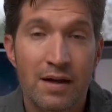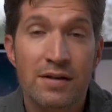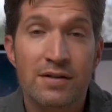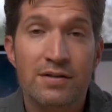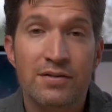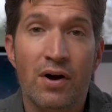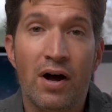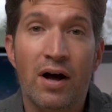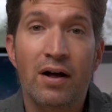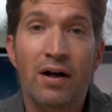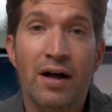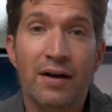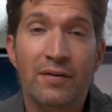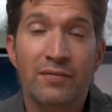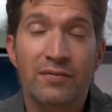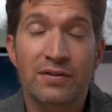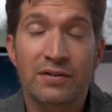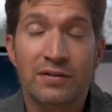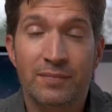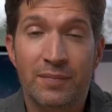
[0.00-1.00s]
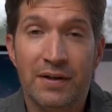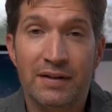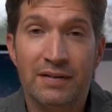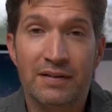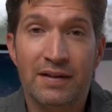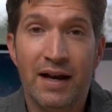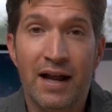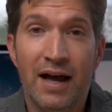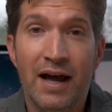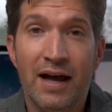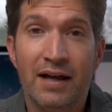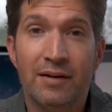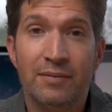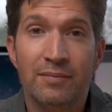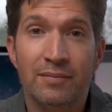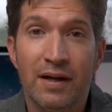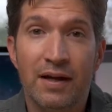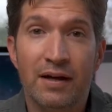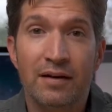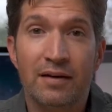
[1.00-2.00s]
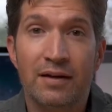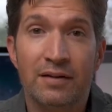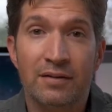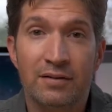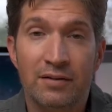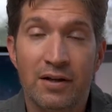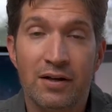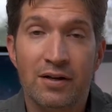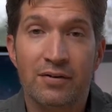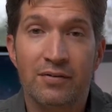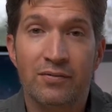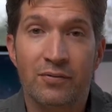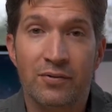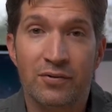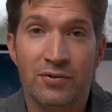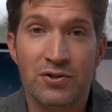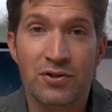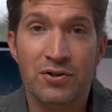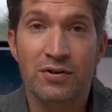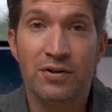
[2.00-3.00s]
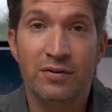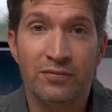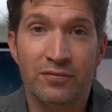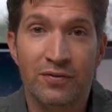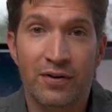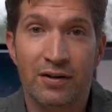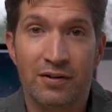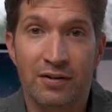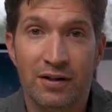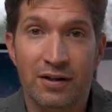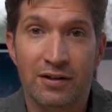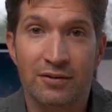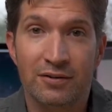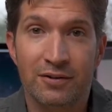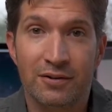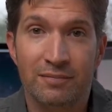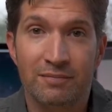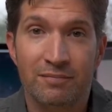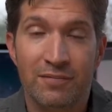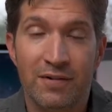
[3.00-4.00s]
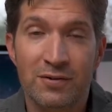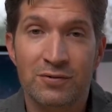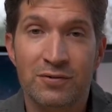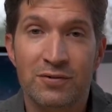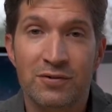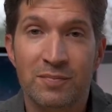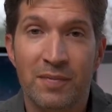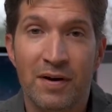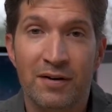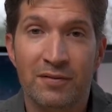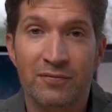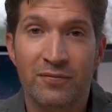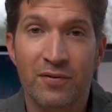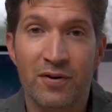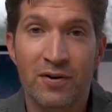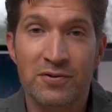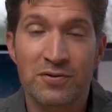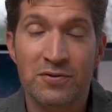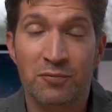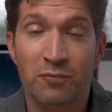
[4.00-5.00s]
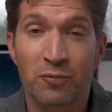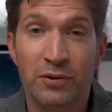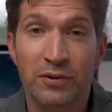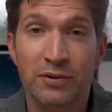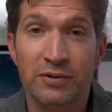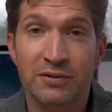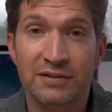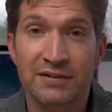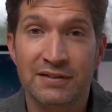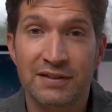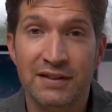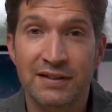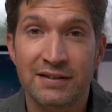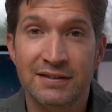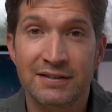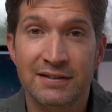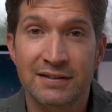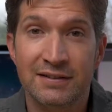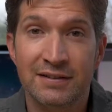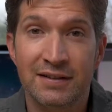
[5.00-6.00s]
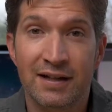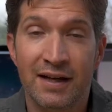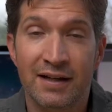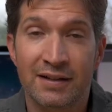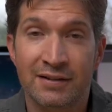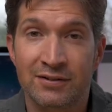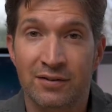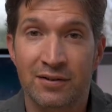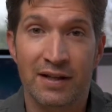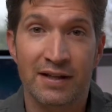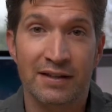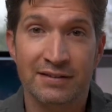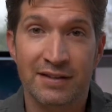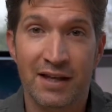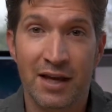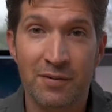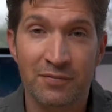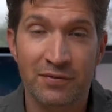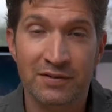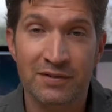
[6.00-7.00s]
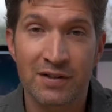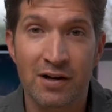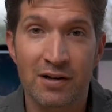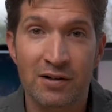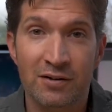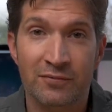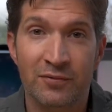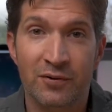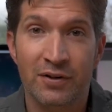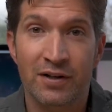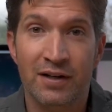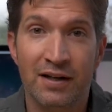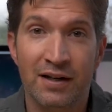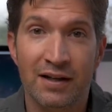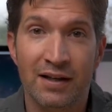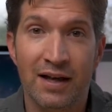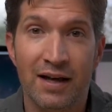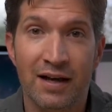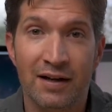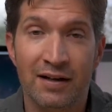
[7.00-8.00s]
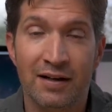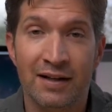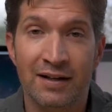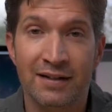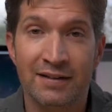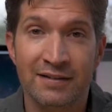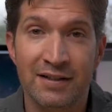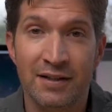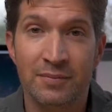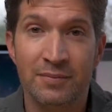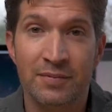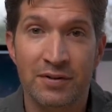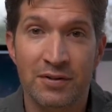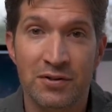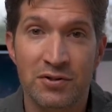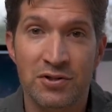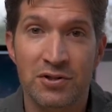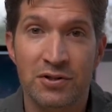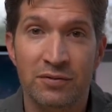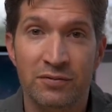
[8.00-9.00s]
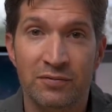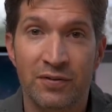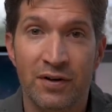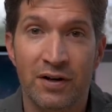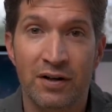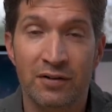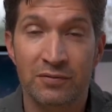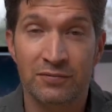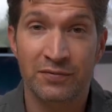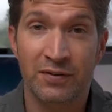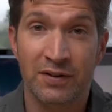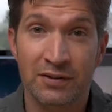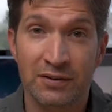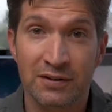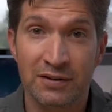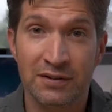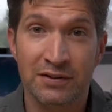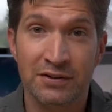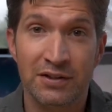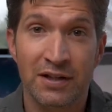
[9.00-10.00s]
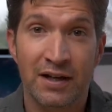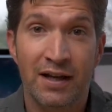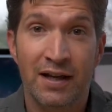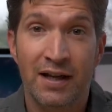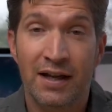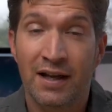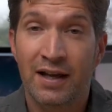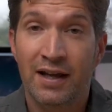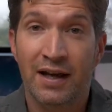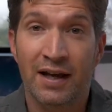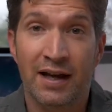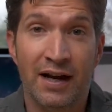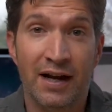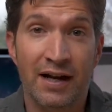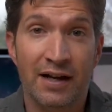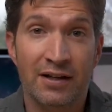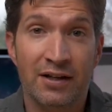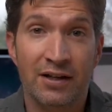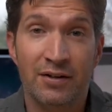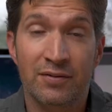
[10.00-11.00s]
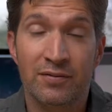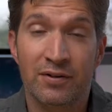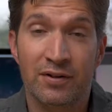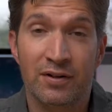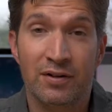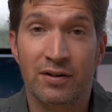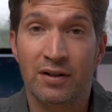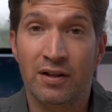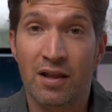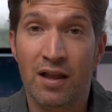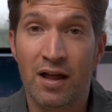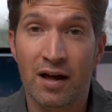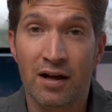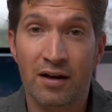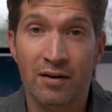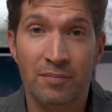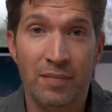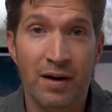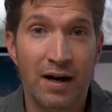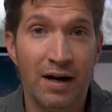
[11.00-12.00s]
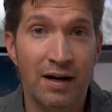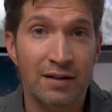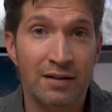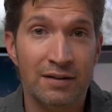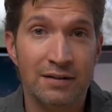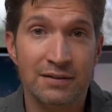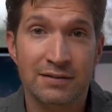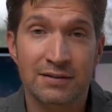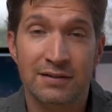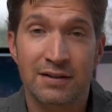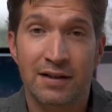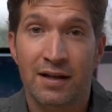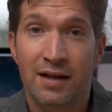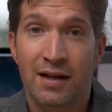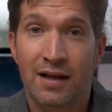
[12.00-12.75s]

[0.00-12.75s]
So I'll have to admit that I am now in love with shooting fall color. This was my first real season as a landscape photographer, getting out and attempting to shoot fall foliage, and I covered a lot of miles